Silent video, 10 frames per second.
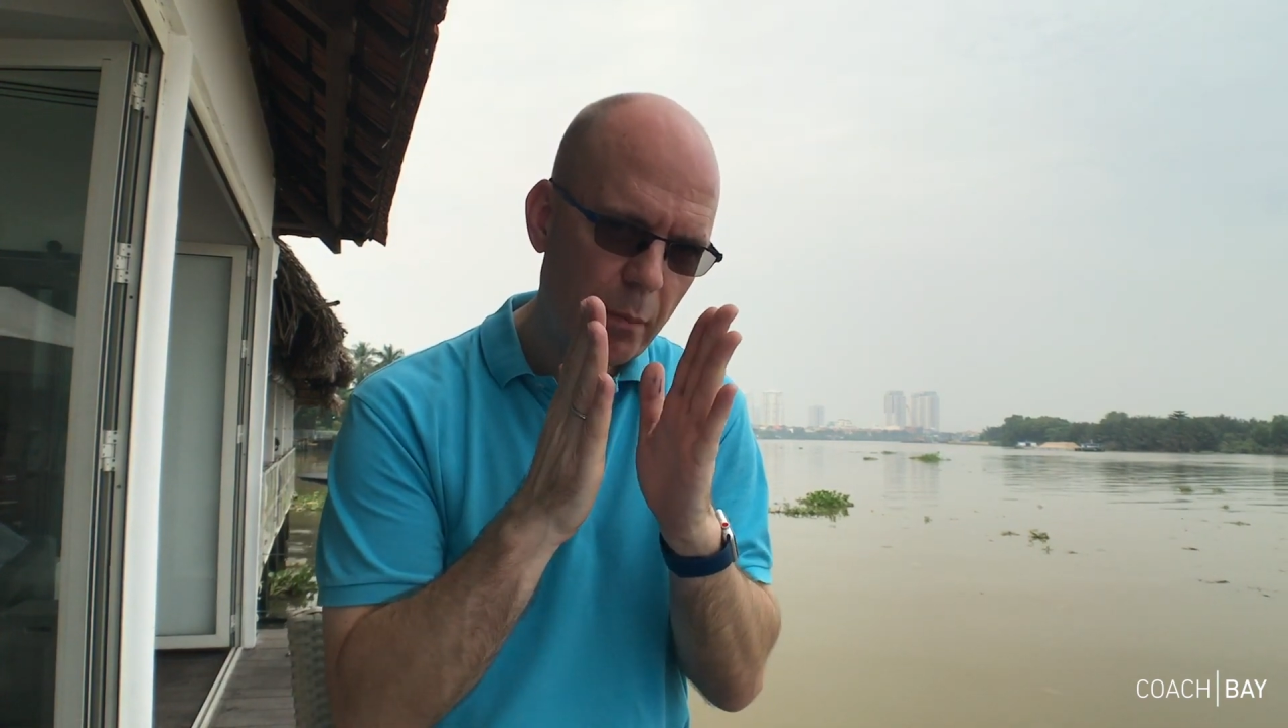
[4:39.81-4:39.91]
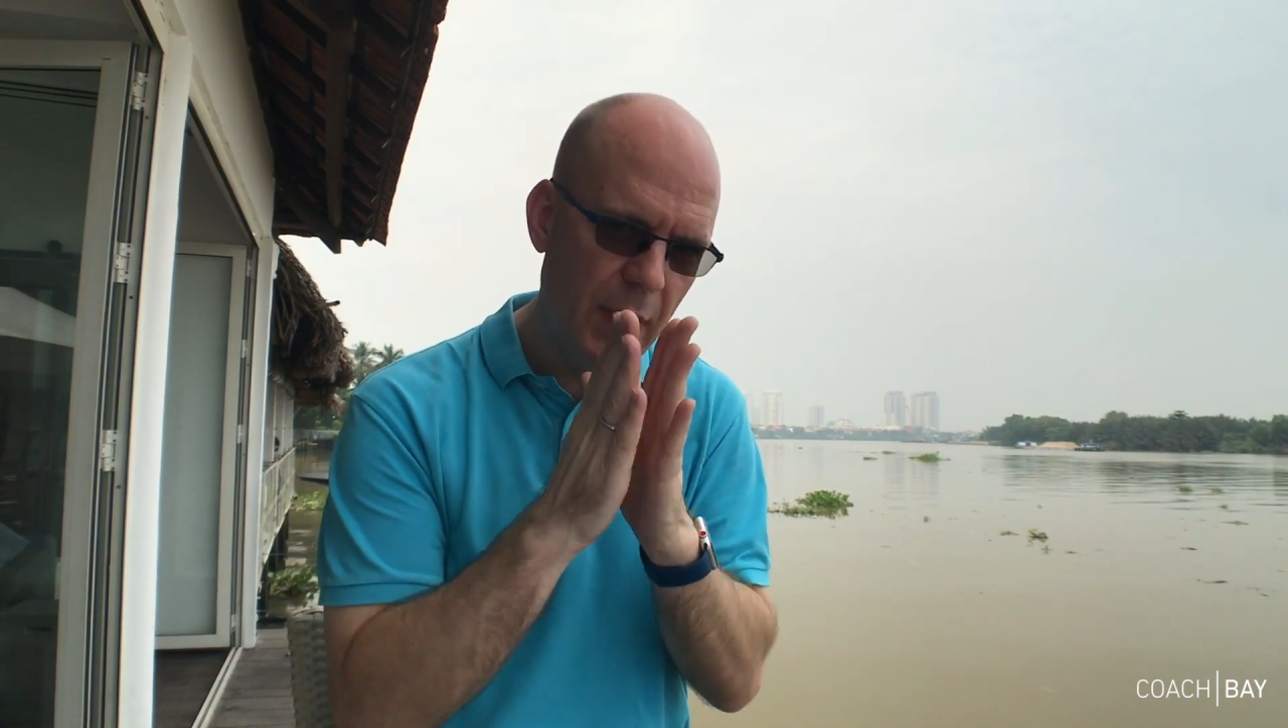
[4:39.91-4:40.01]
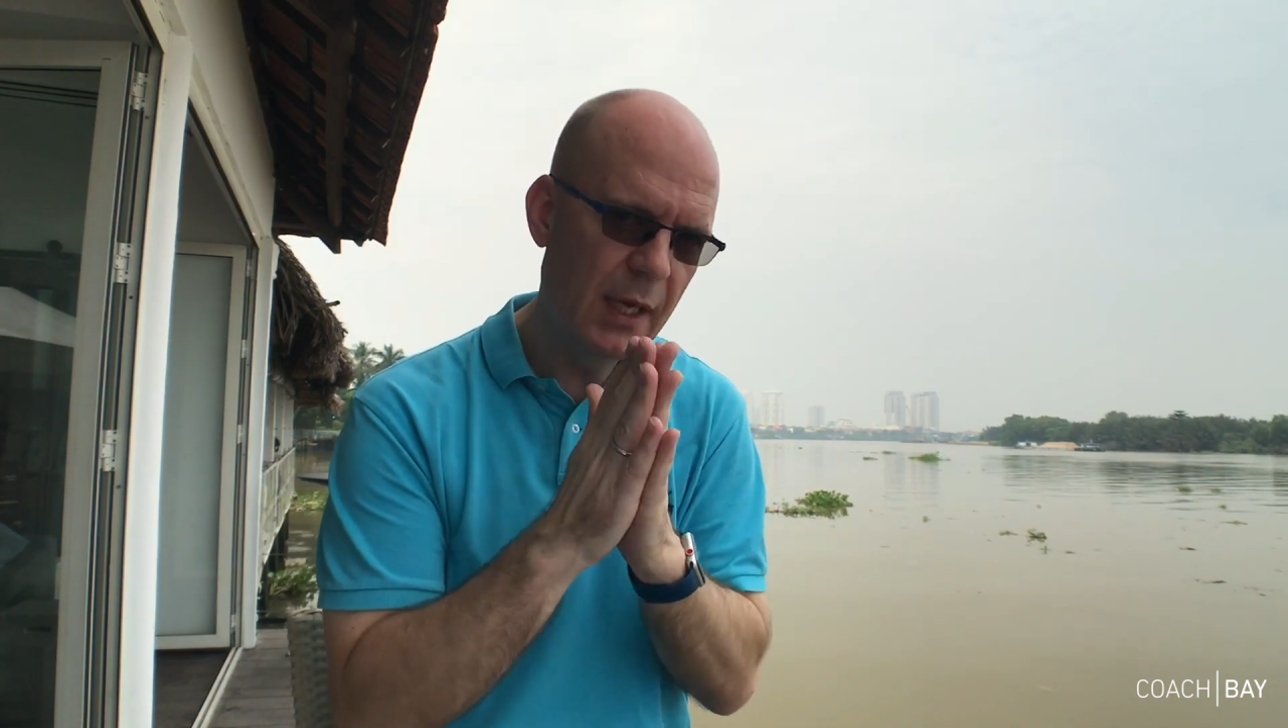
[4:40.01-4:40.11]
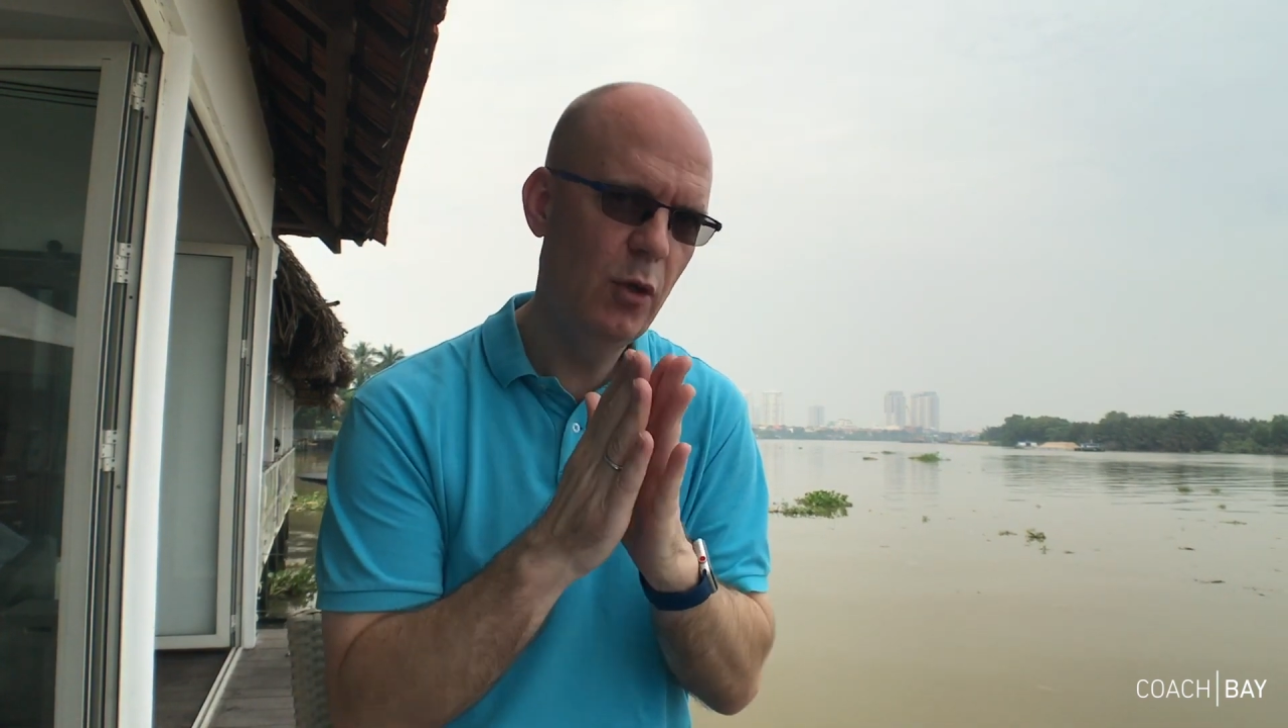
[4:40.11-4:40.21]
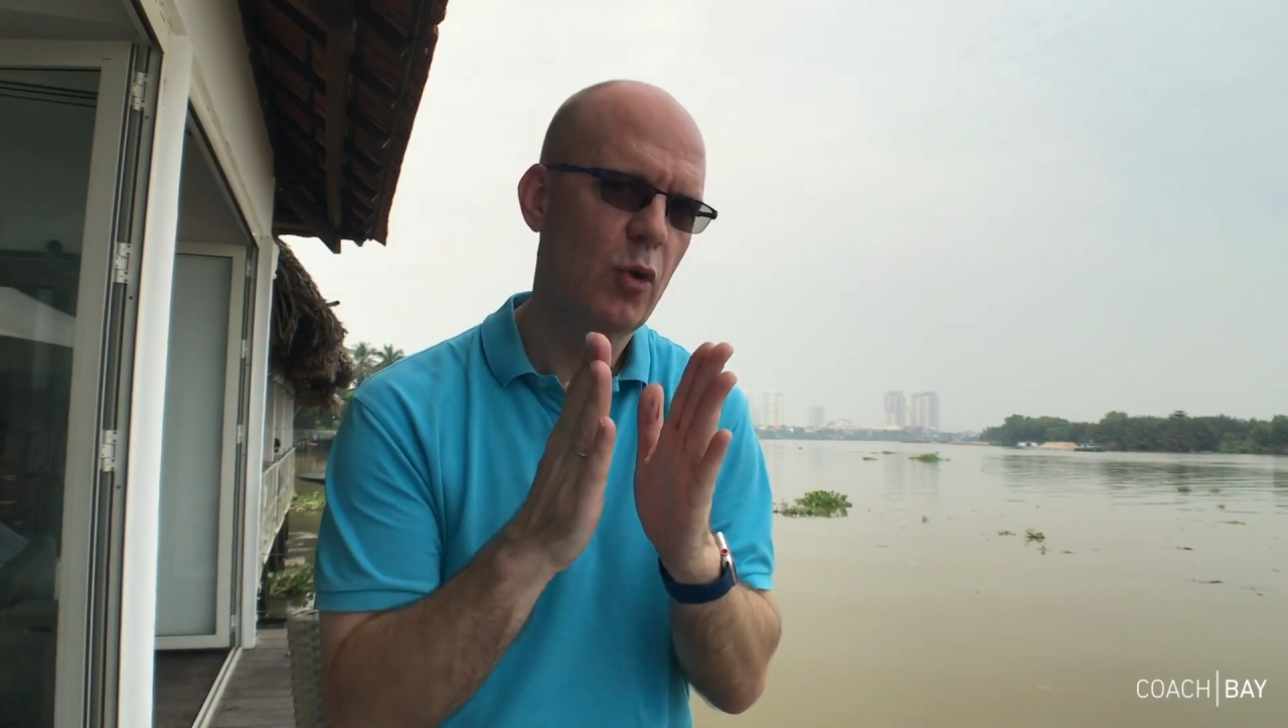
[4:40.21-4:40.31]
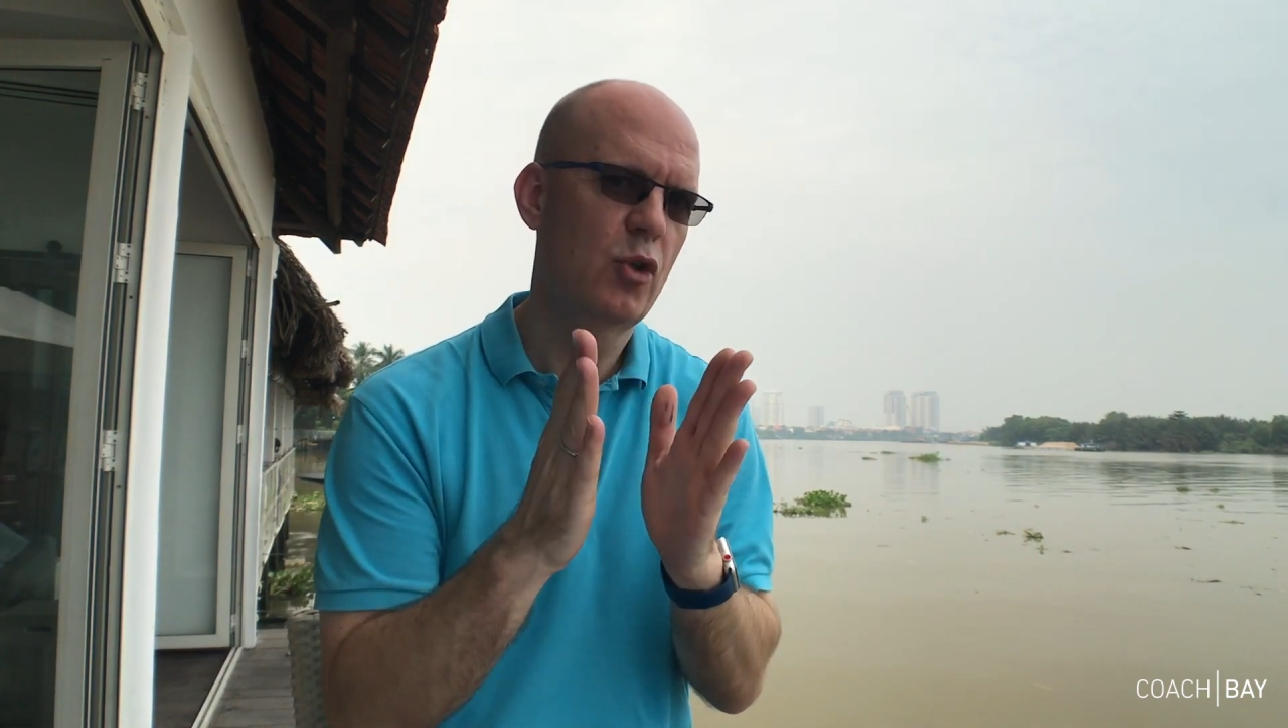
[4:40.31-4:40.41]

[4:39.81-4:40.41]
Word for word: pick your